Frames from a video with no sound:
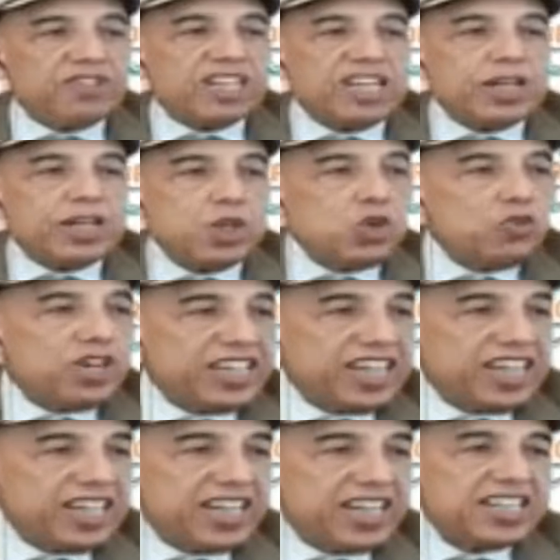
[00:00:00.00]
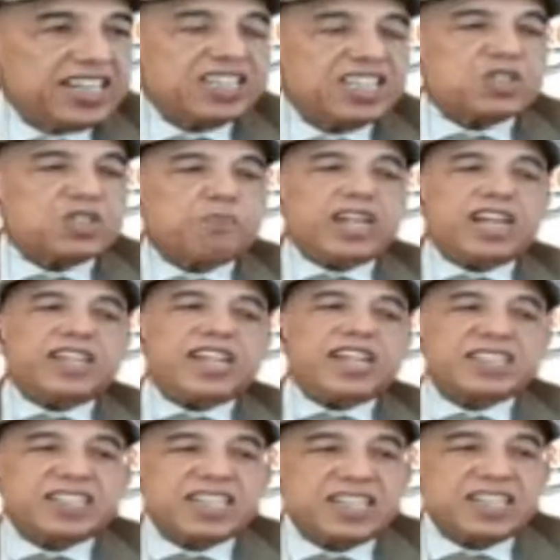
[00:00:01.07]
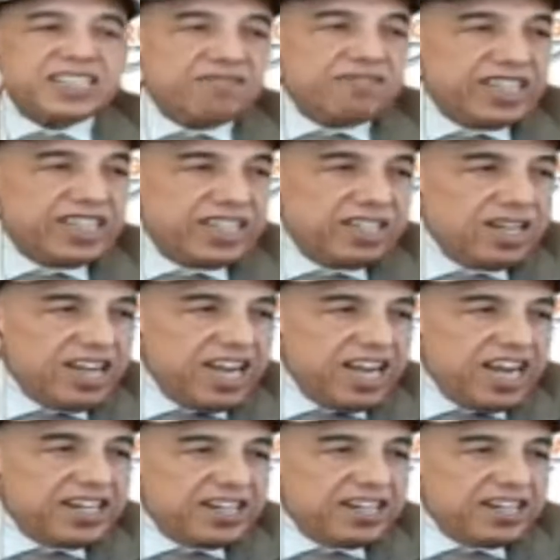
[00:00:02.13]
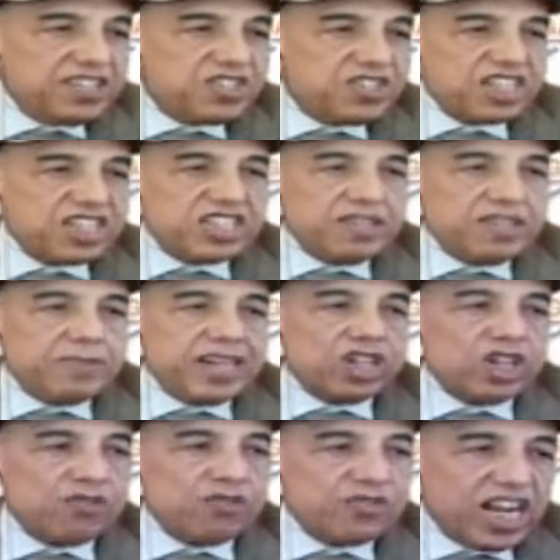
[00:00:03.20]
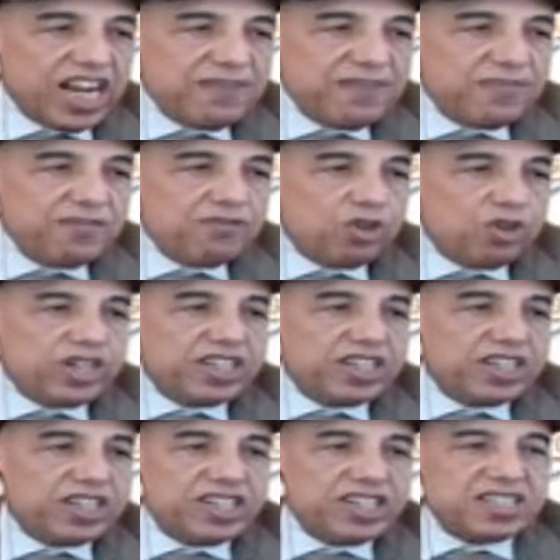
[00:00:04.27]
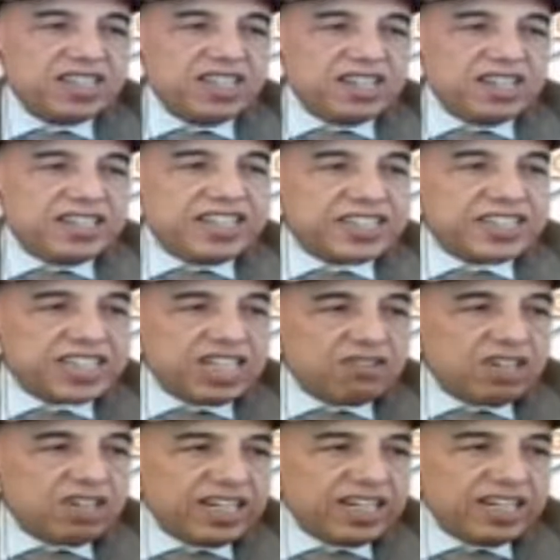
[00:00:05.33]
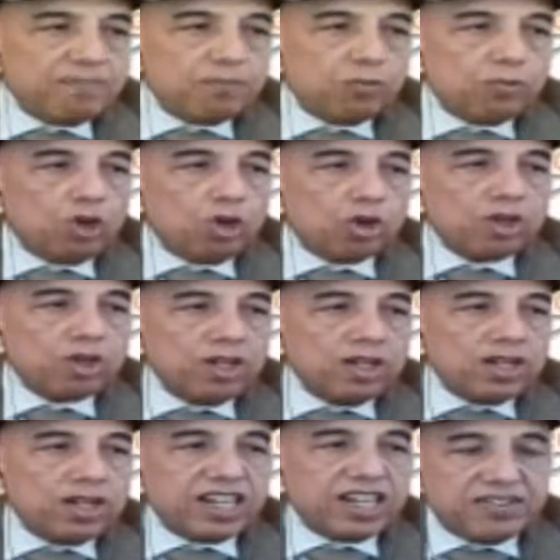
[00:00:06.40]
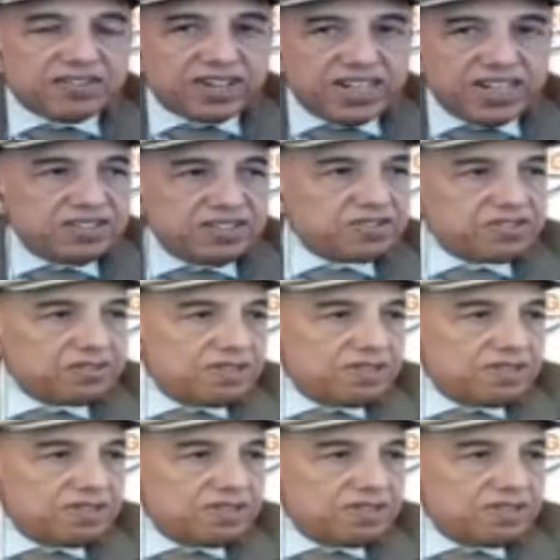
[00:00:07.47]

that the new variant has spread extensively and it is just a matter of time before it is discovered in more countries.